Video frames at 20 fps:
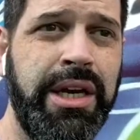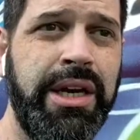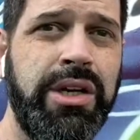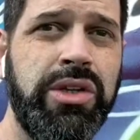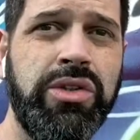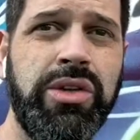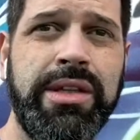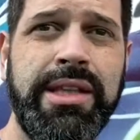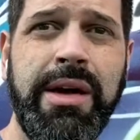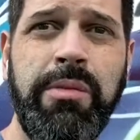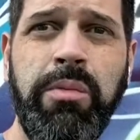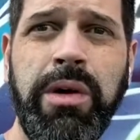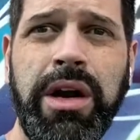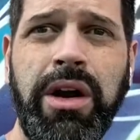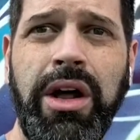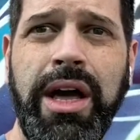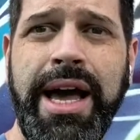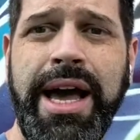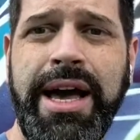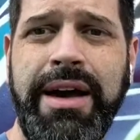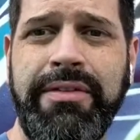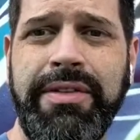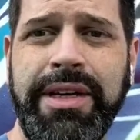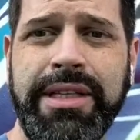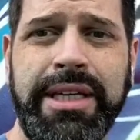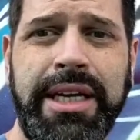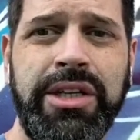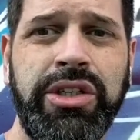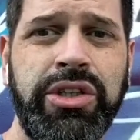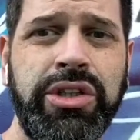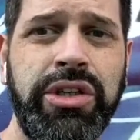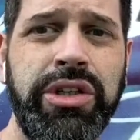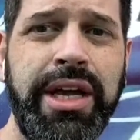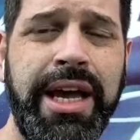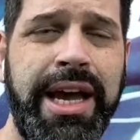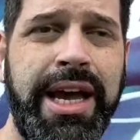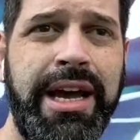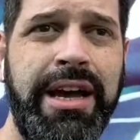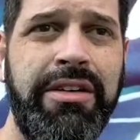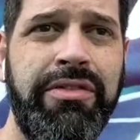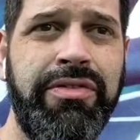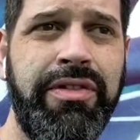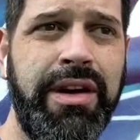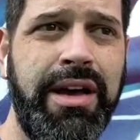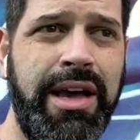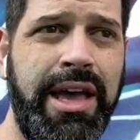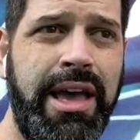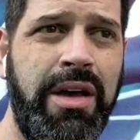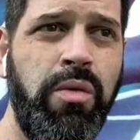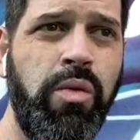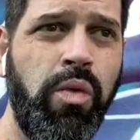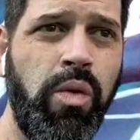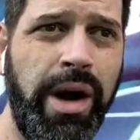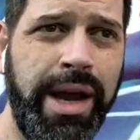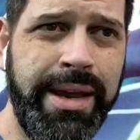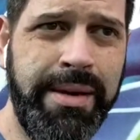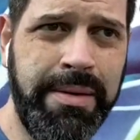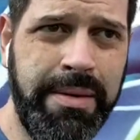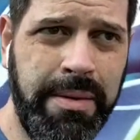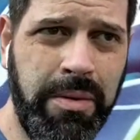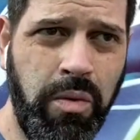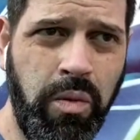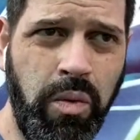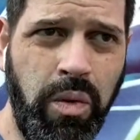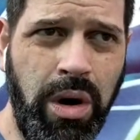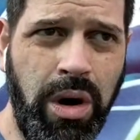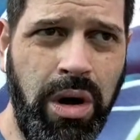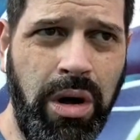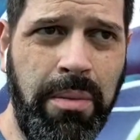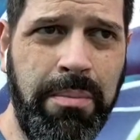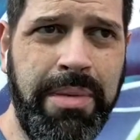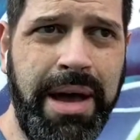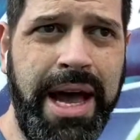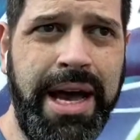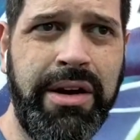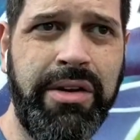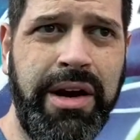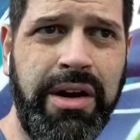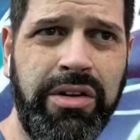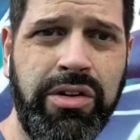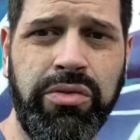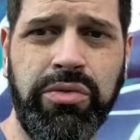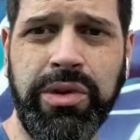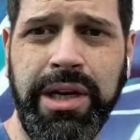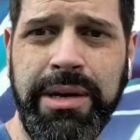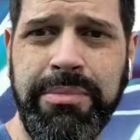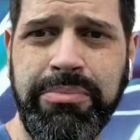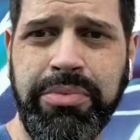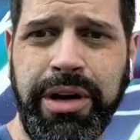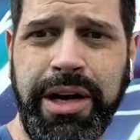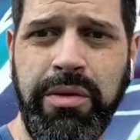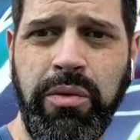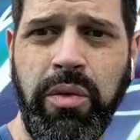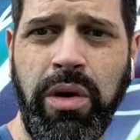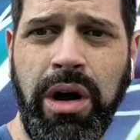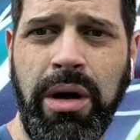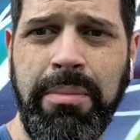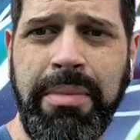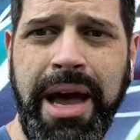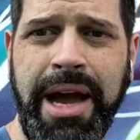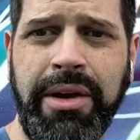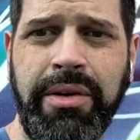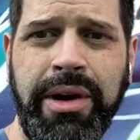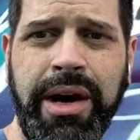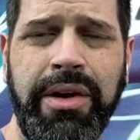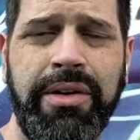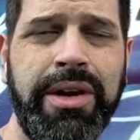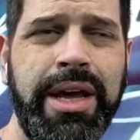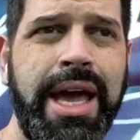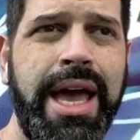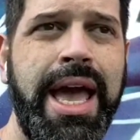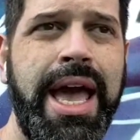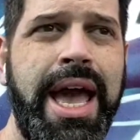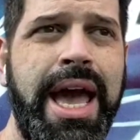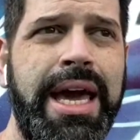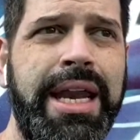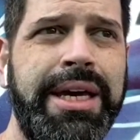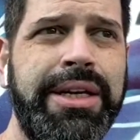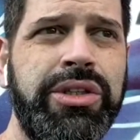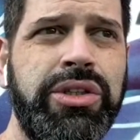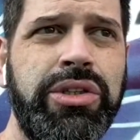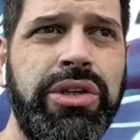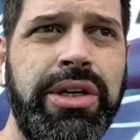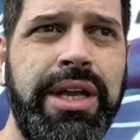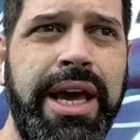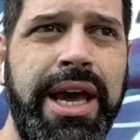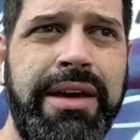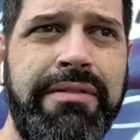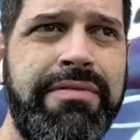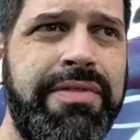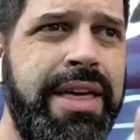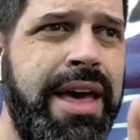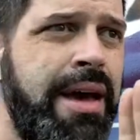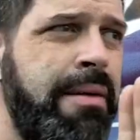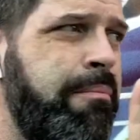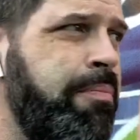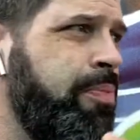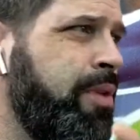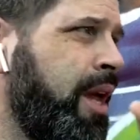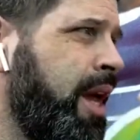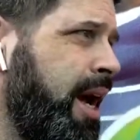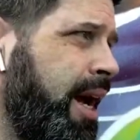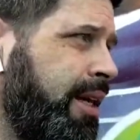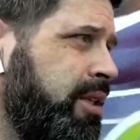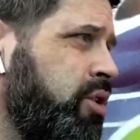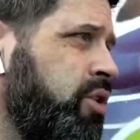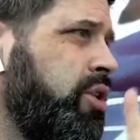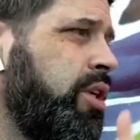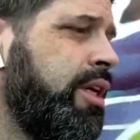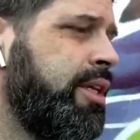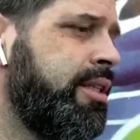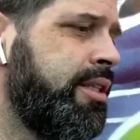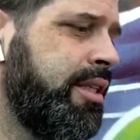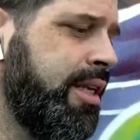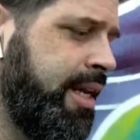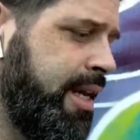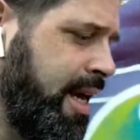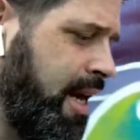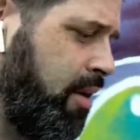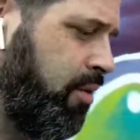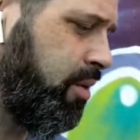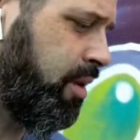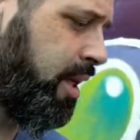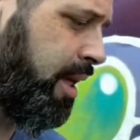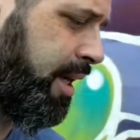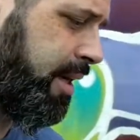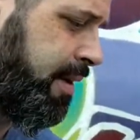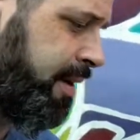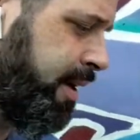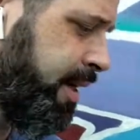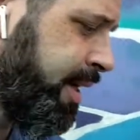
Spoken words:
So then what I'll have is I should have a white wall background, or really bright wall background, and I should have them as just an outline.